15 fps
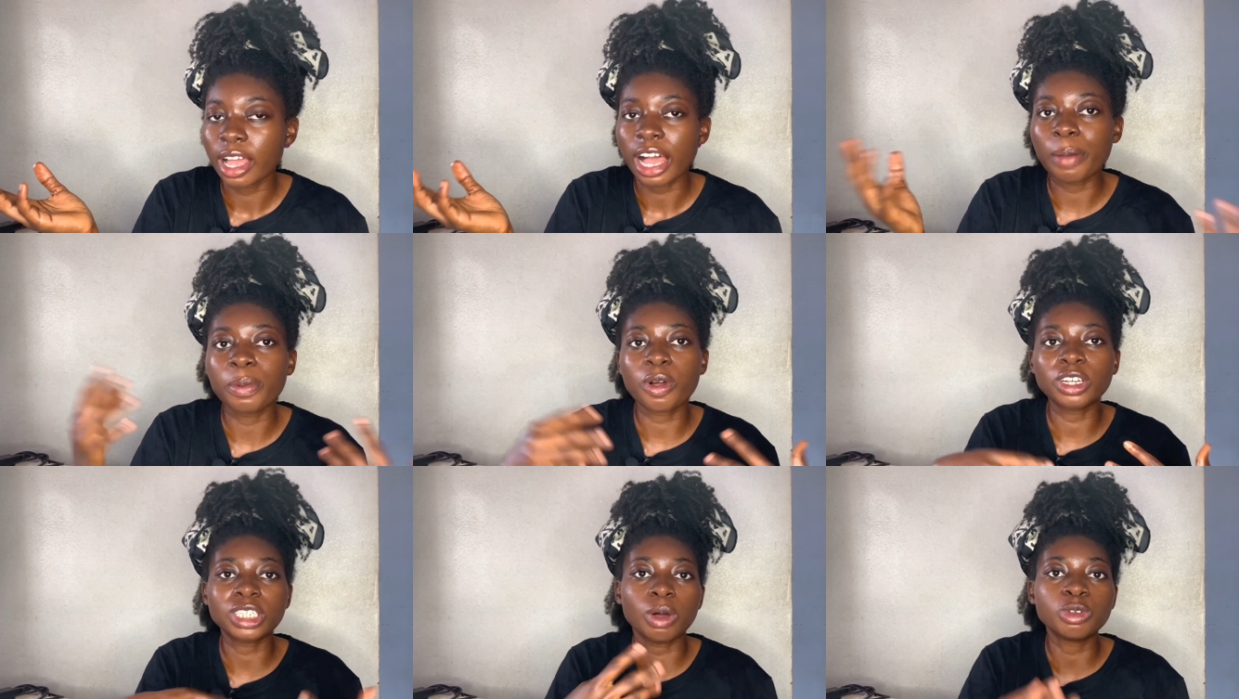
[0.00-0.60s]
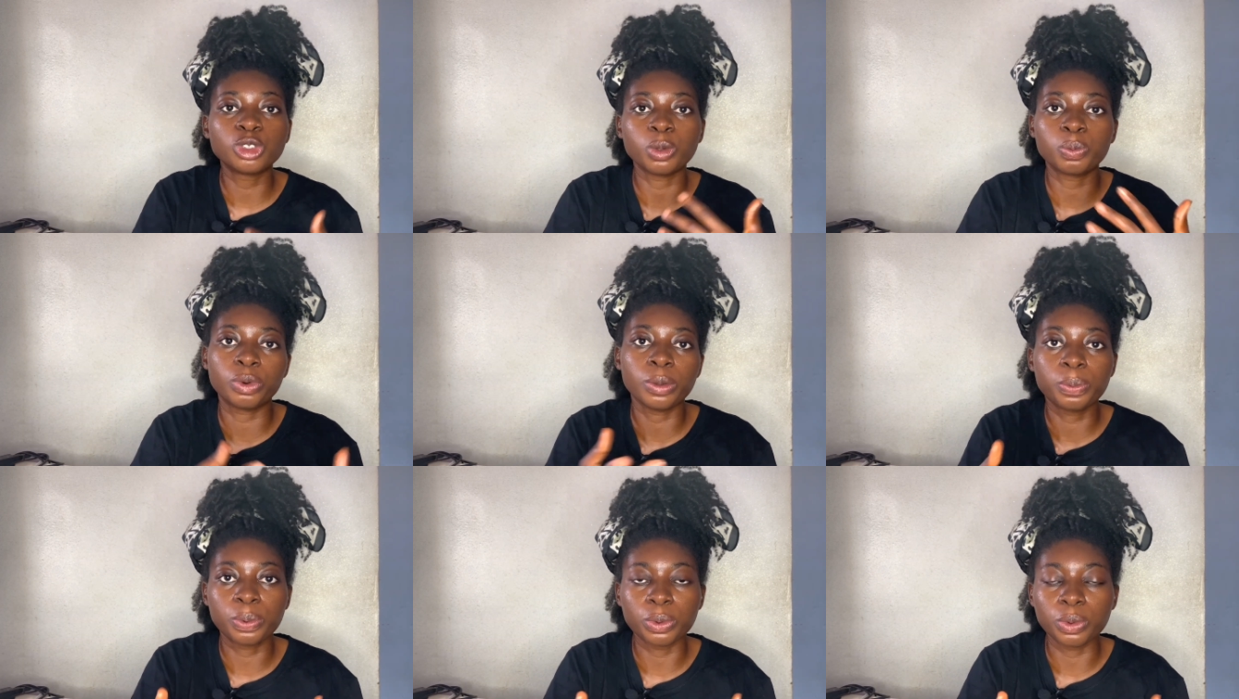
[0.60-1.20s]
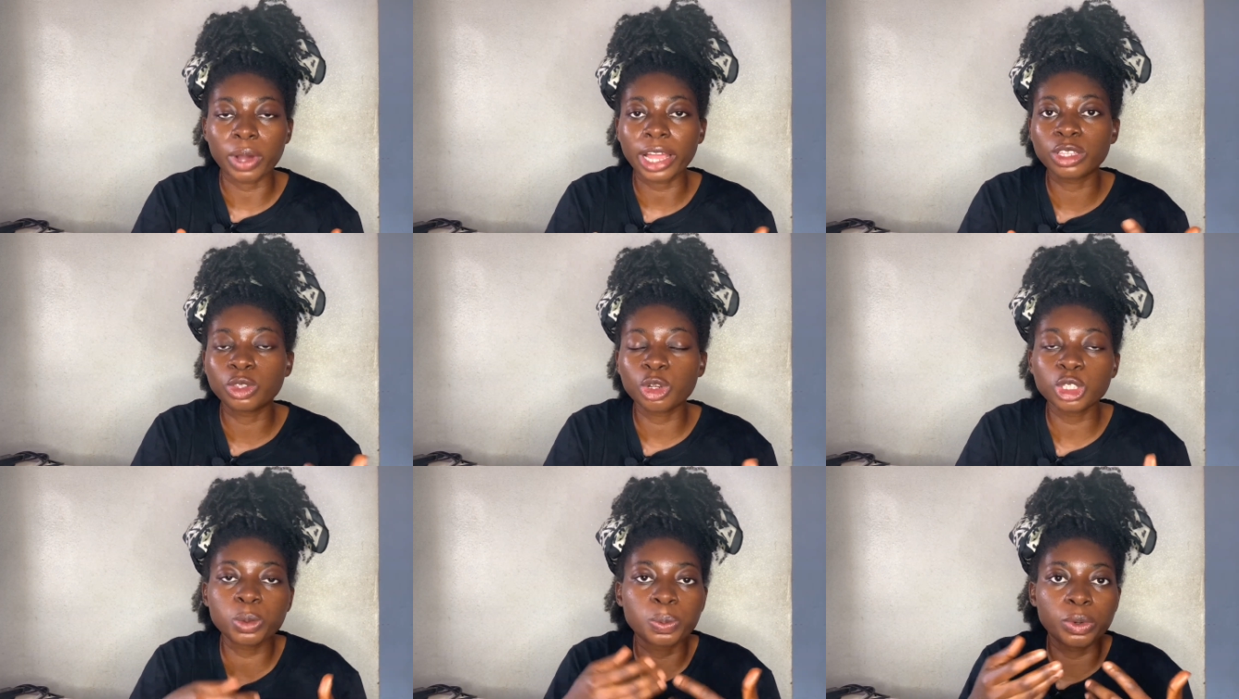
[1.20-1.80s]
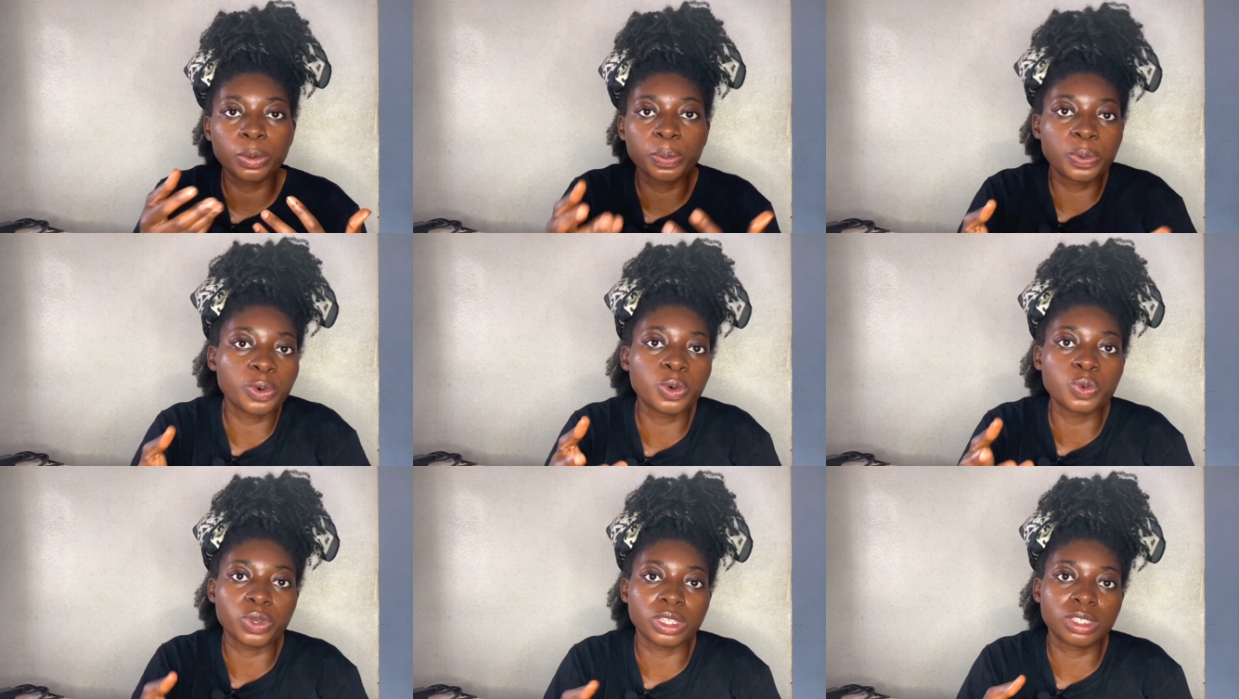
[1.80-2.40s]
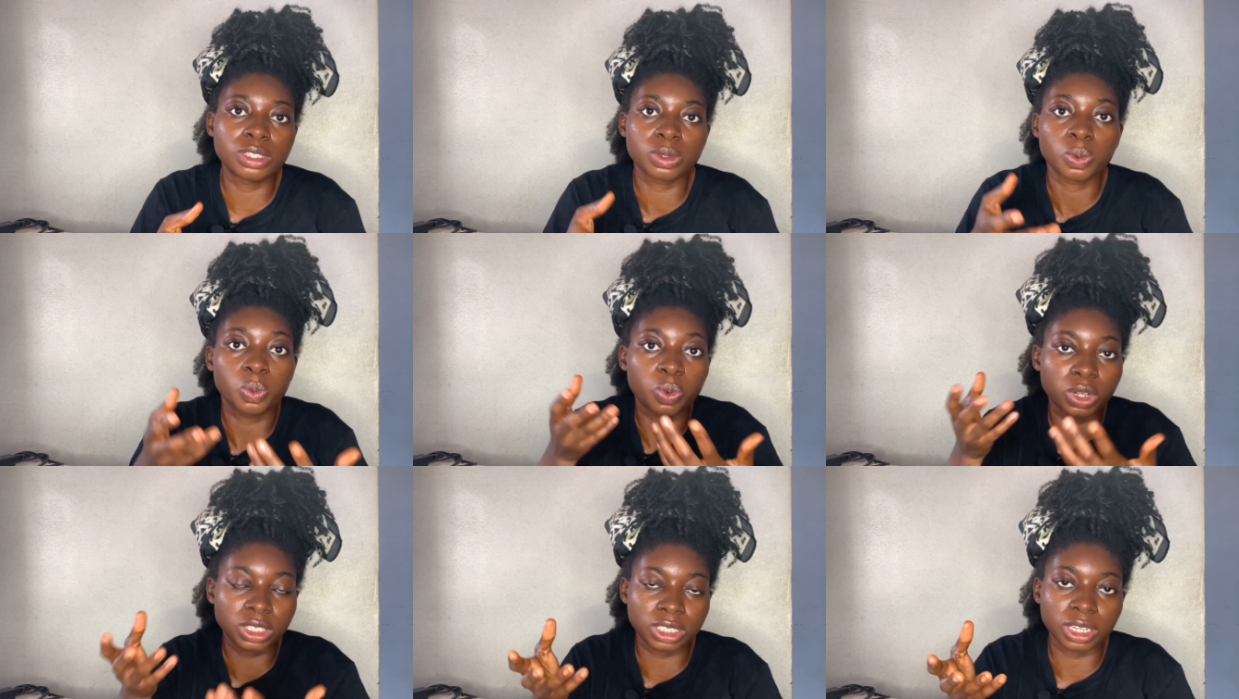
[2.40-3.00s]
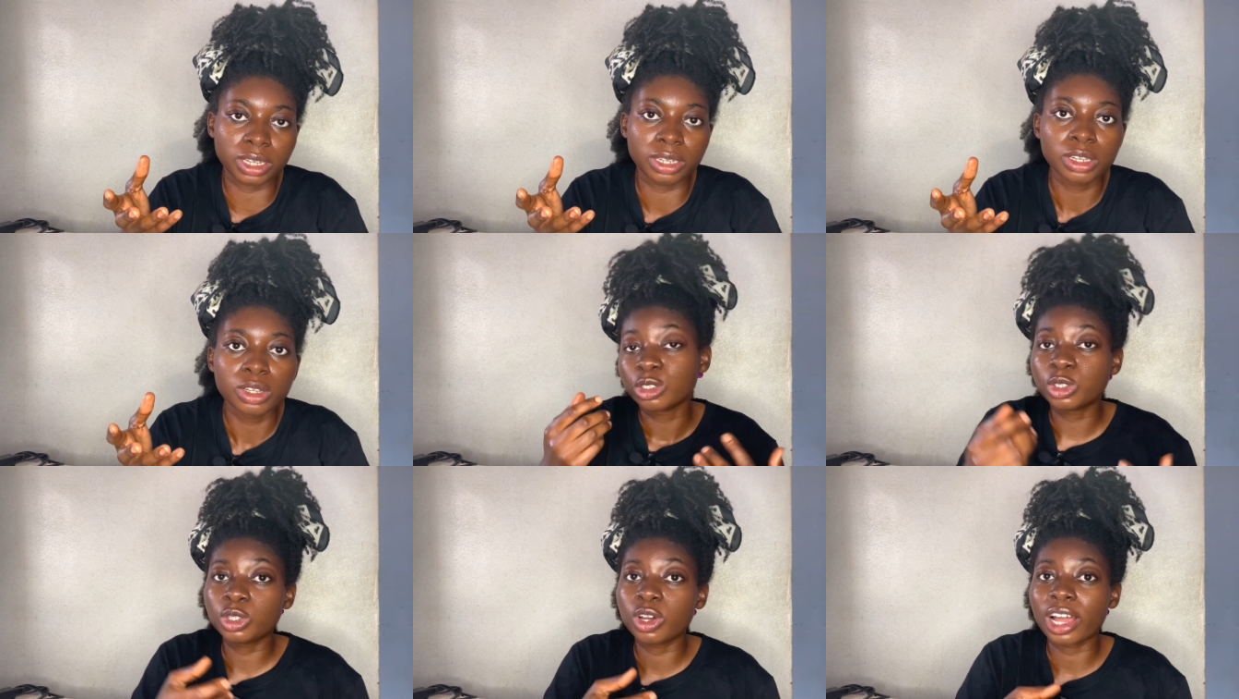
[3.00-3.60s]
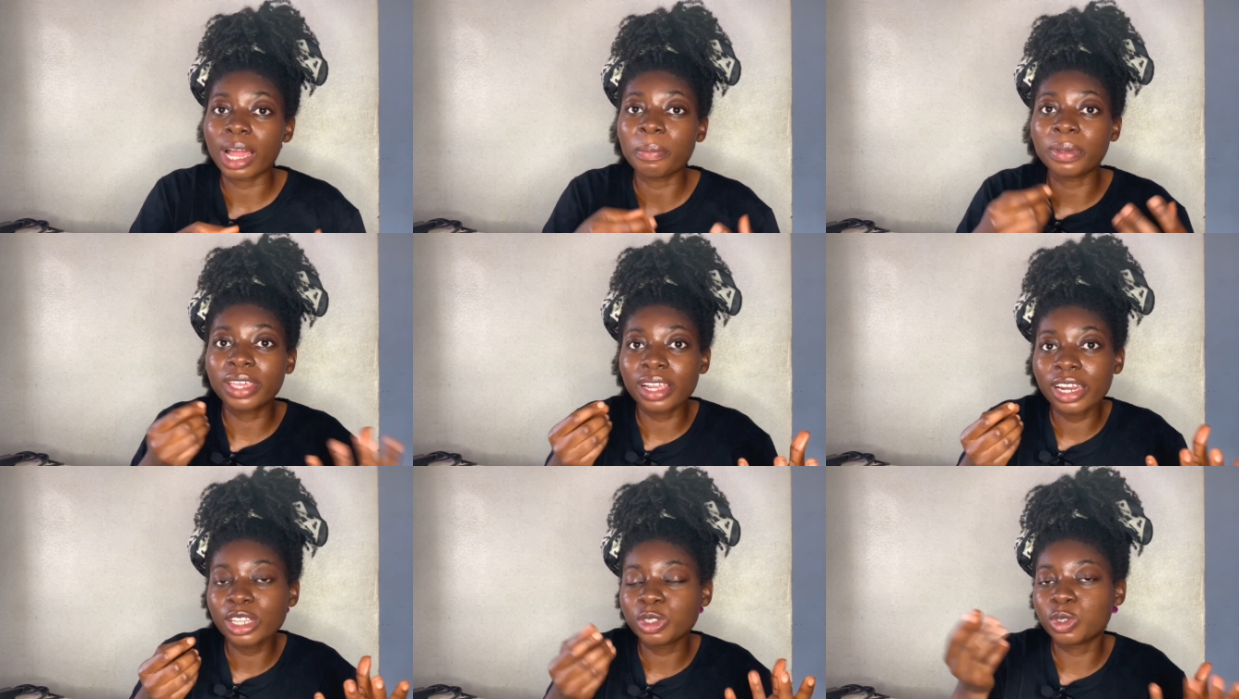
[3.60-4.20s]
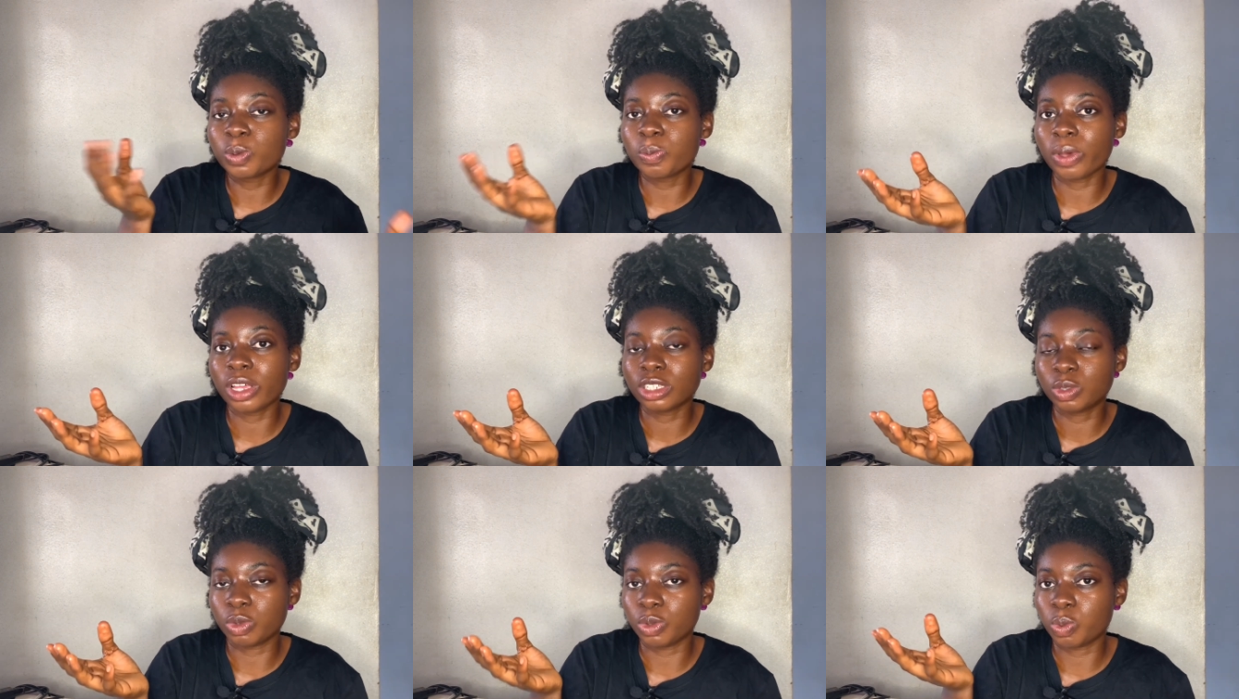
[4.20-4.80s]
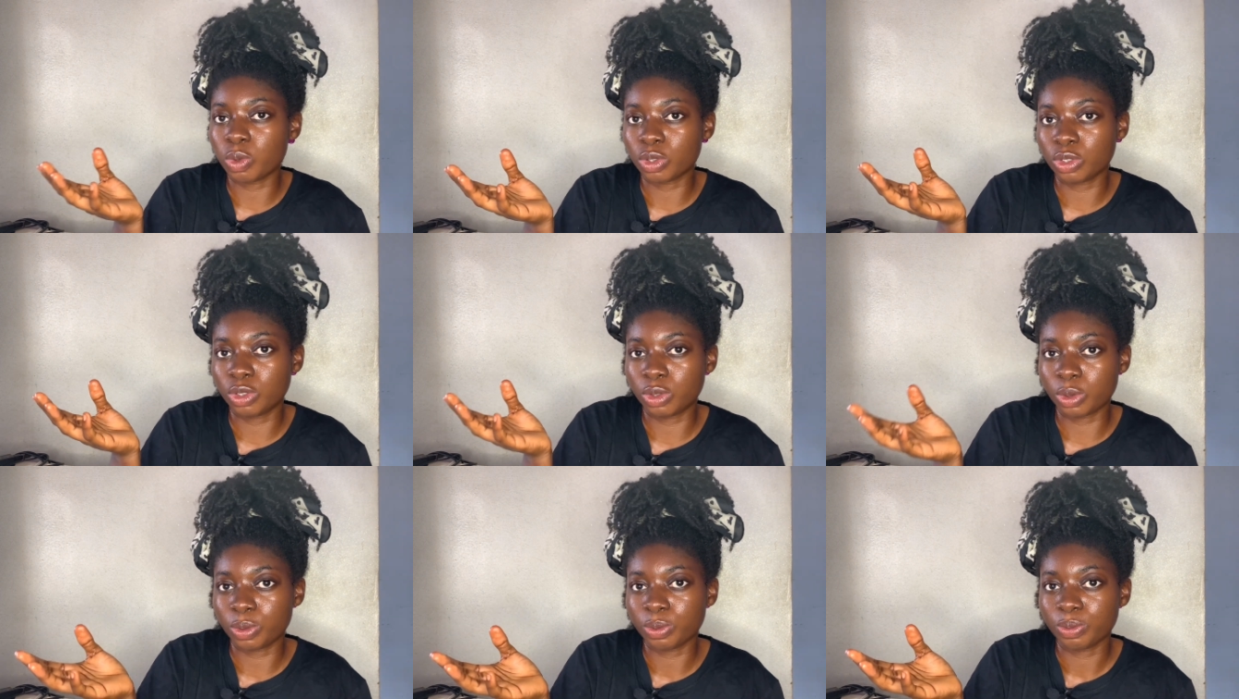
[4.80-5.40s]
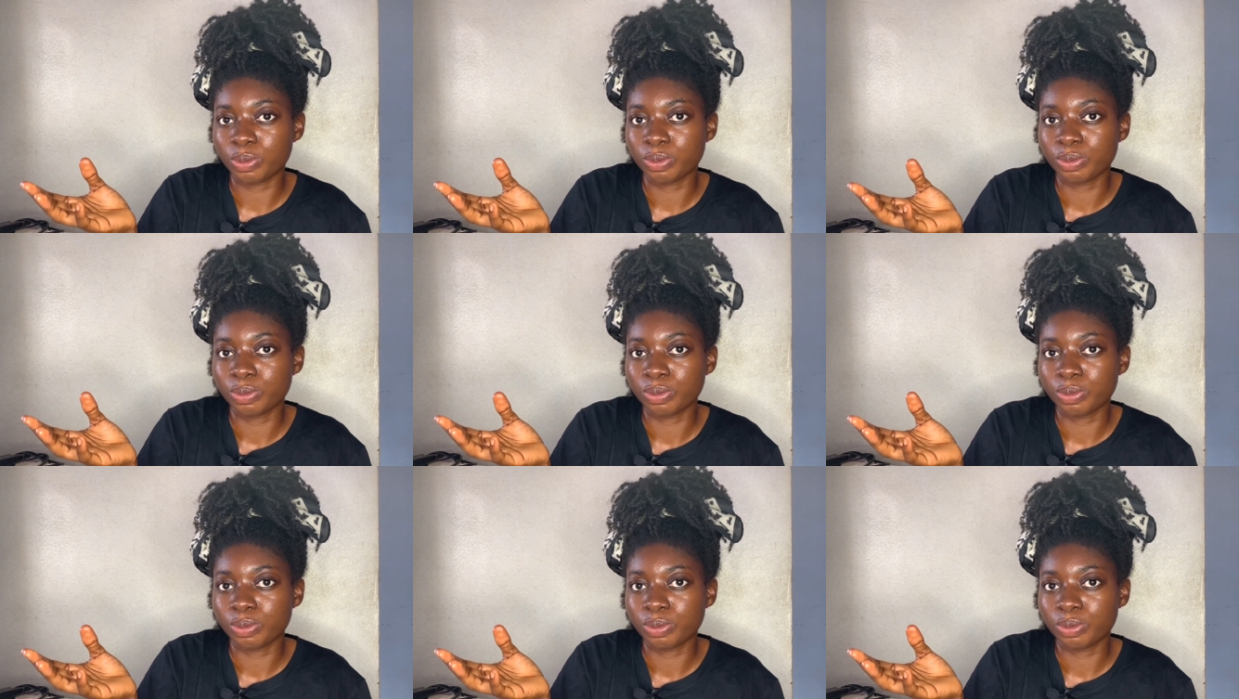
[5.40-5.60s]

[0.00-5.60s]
And because I want to pre-poo, I don't pre-poo with water. So I'm killing 2 birds with 1 stone.